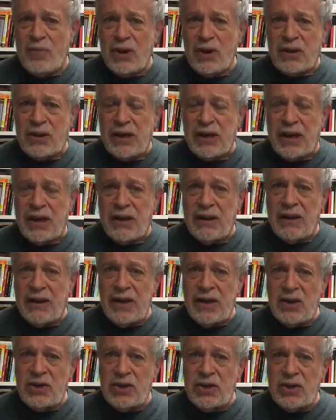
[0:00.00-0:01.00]
Berkeley,
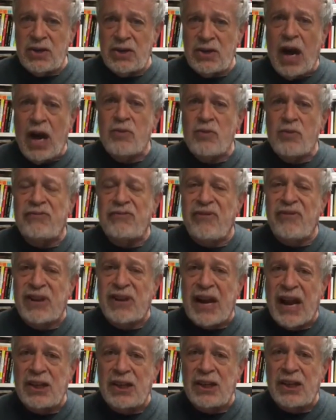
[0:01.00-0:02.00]
these
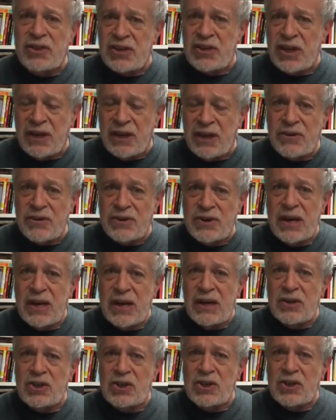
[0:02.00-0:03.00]
150 agitators
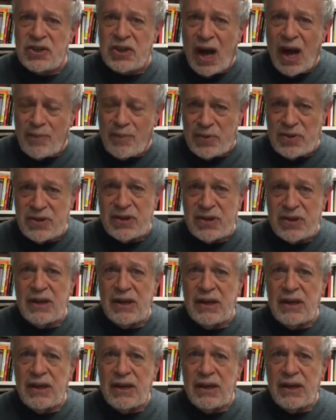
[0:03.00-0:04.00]
stopped
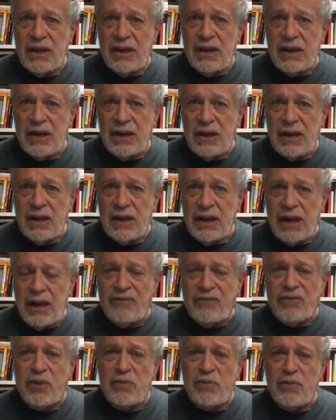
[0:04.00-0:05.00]

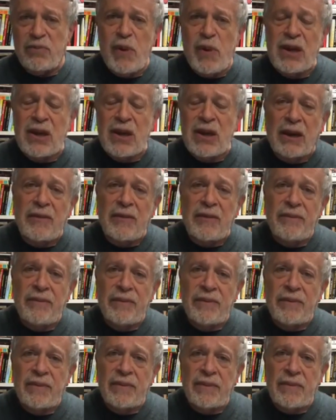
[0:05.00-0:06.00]
him from speaking,
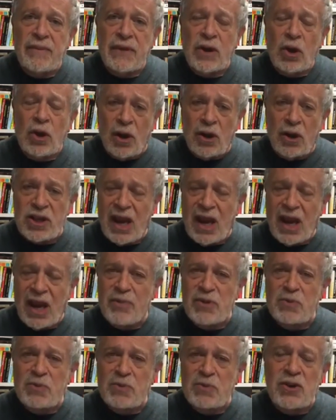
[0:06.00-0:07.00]
caused the
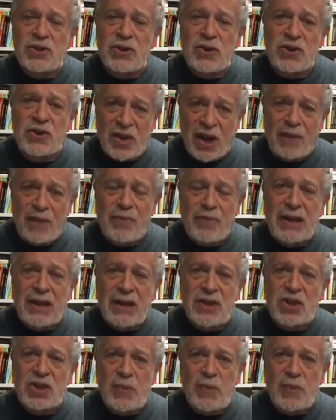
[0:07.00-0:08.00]
campus police to stop
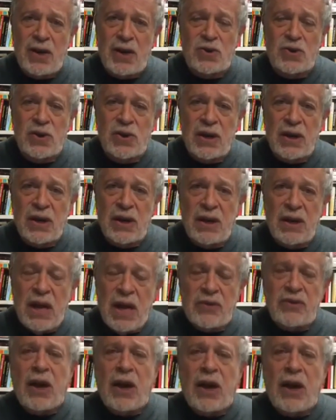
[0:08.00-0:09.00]
the speech,
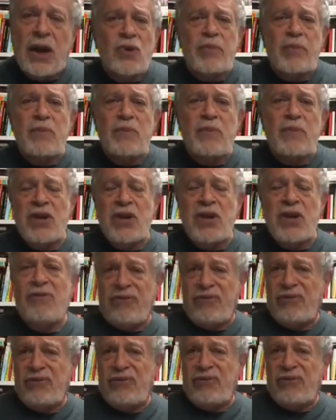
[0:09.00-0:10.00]
Donald Trump
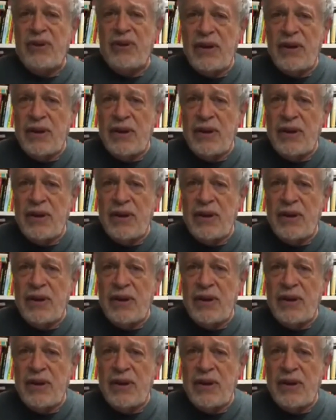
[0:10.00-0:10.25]
himself